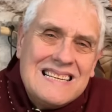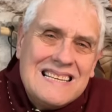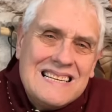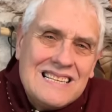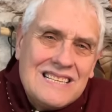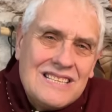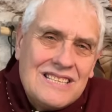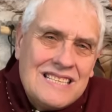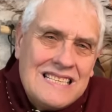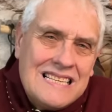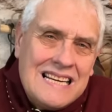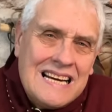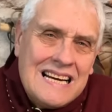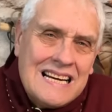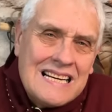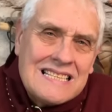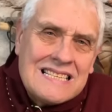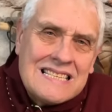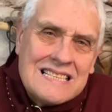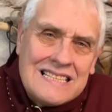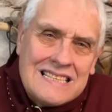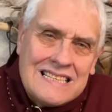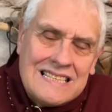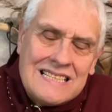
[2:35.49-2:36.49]
and she
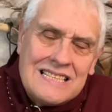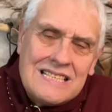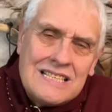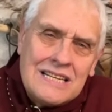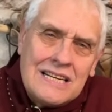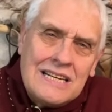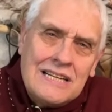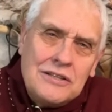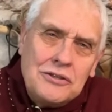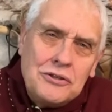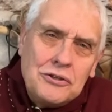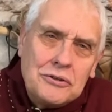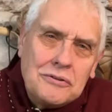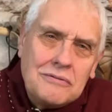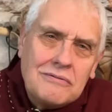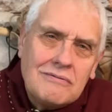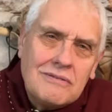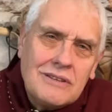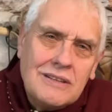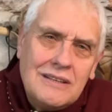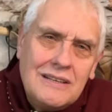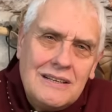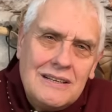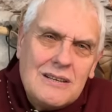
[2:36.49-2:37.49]
has a contagion.
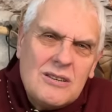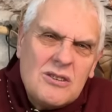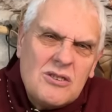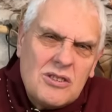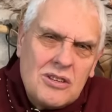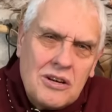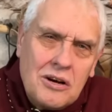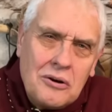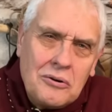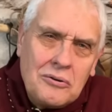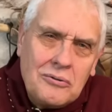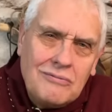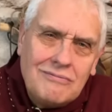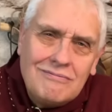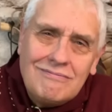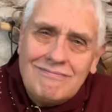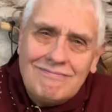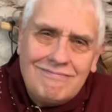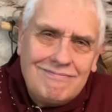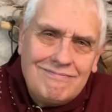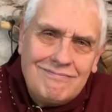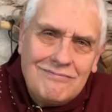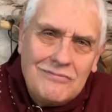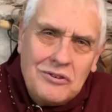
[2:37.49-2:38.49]
So
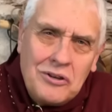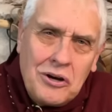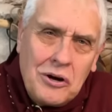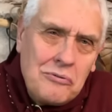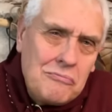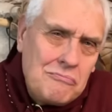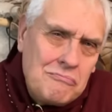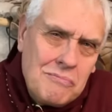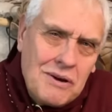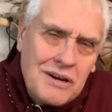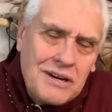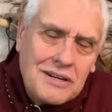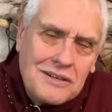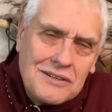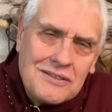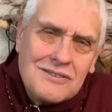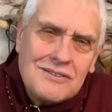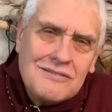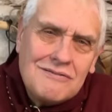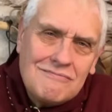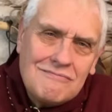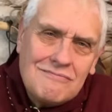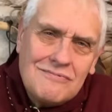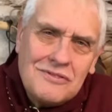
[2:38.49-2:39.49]
don't
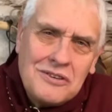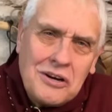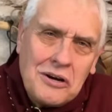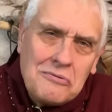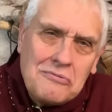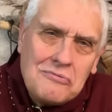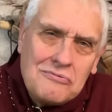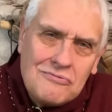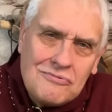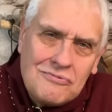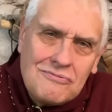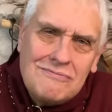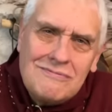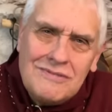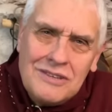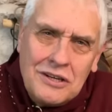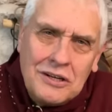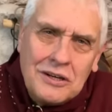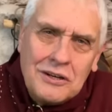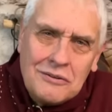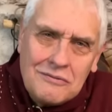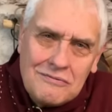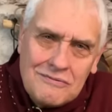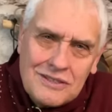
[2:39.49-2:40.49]
mix, don't, you
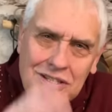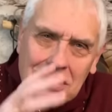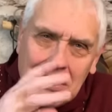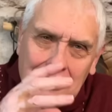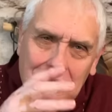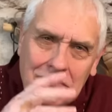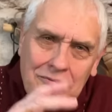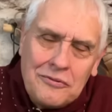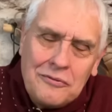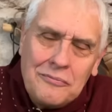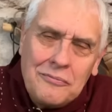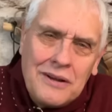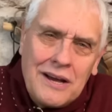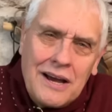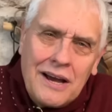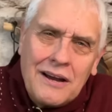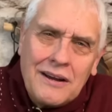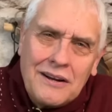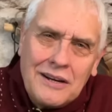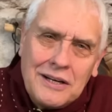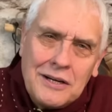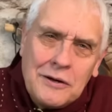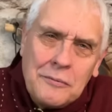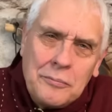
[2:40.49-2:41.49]
know, take from
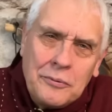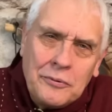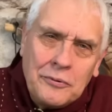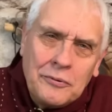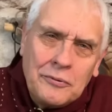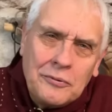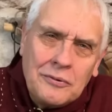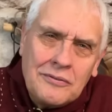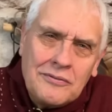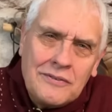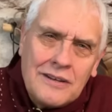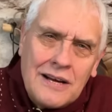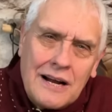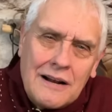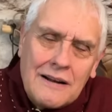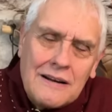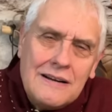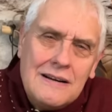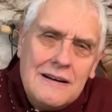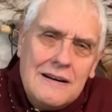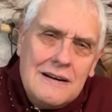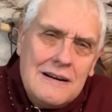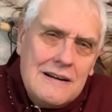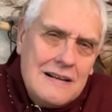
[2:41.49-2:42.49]
their cup and all of that.
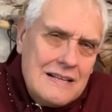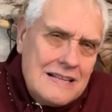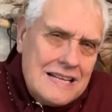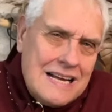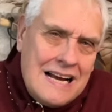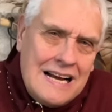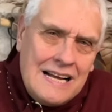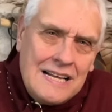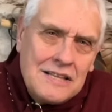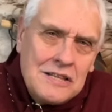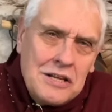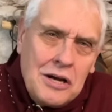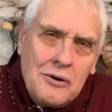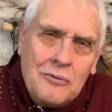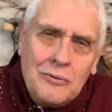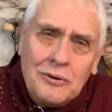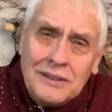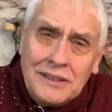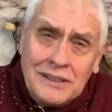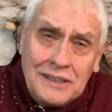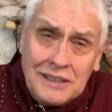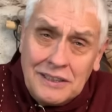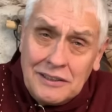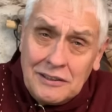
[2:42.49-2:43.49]
They had no
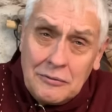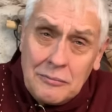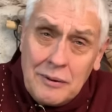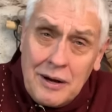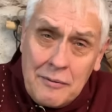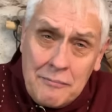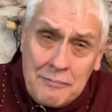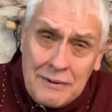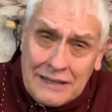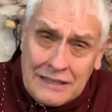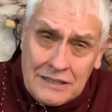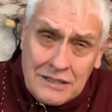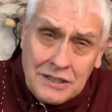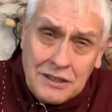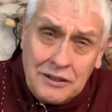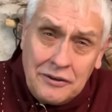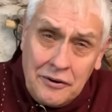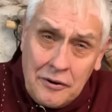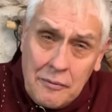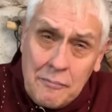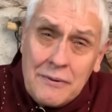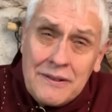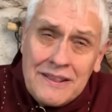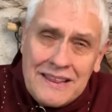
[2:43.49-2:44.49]
idea about
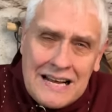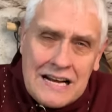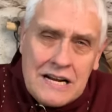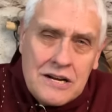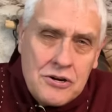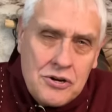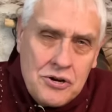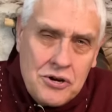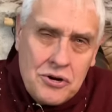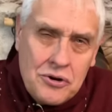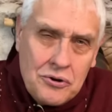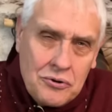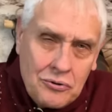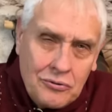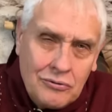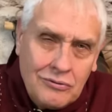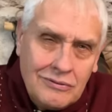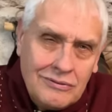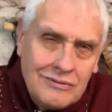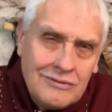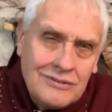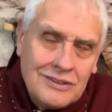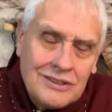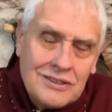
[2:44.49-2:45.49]
bacteria, but they knew
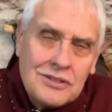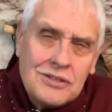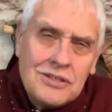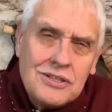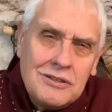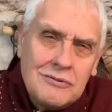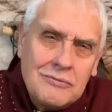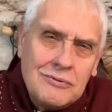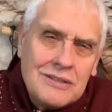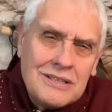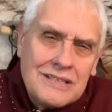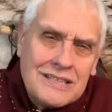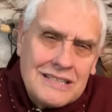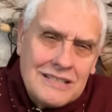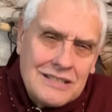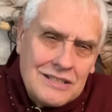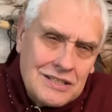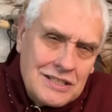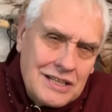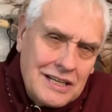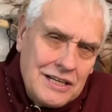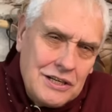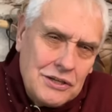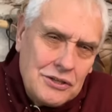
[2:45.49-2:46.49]
that she was
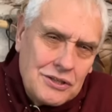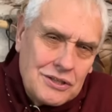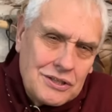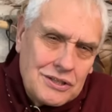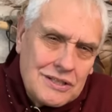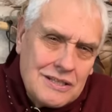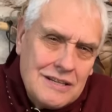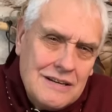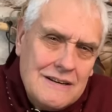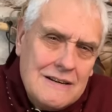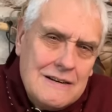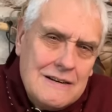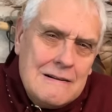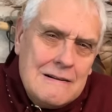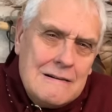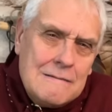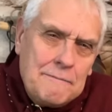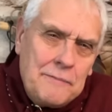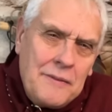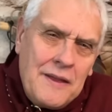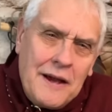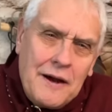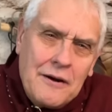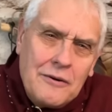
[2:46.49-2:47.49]
contagious.
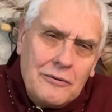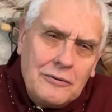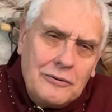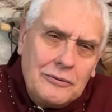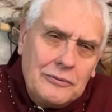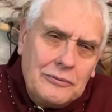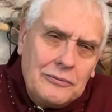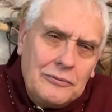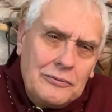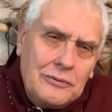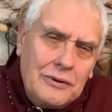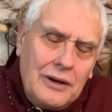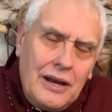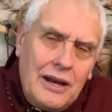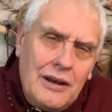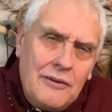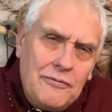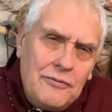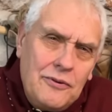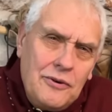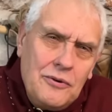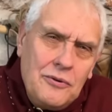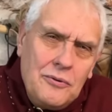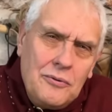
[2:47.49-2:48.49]
Now,
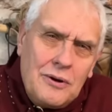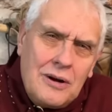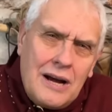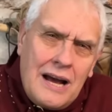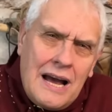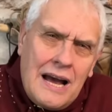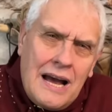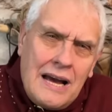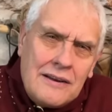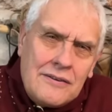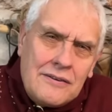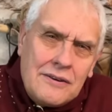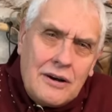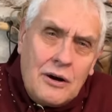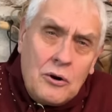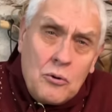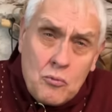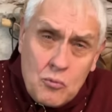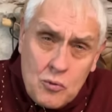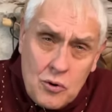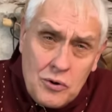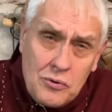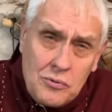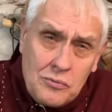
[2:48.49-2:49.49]
if you had a
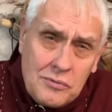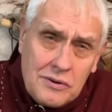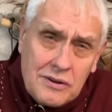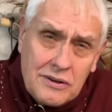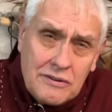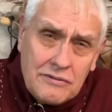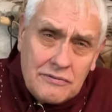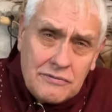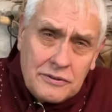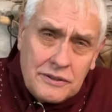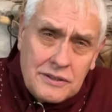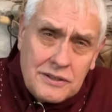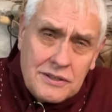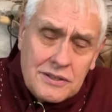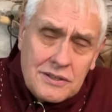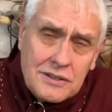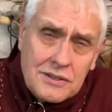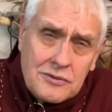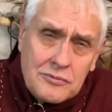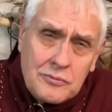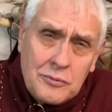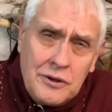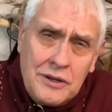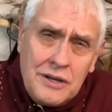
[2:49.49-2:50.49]
wound, for
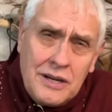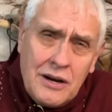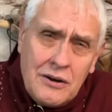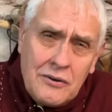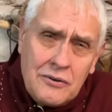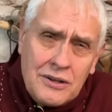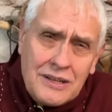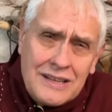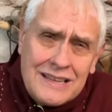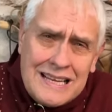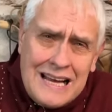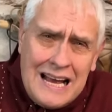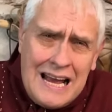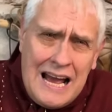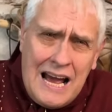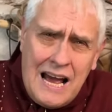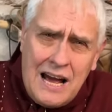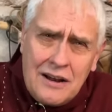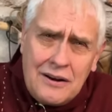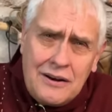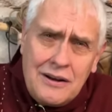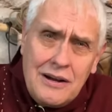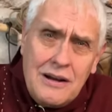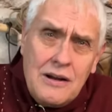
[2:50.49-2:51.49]
instance, we know that they
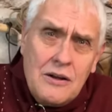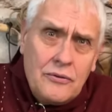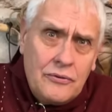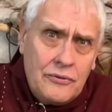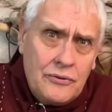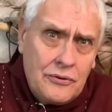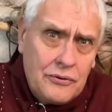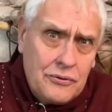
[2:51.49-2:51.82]
had the